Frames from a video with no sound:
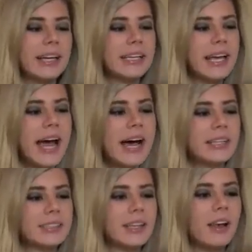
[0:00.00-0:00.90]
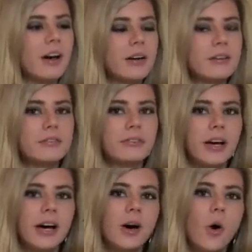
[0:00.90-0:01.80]
and it has a lot of
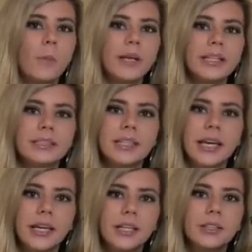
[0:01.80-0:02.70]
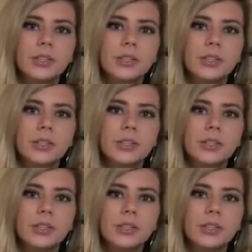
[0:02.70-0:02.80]
openings here,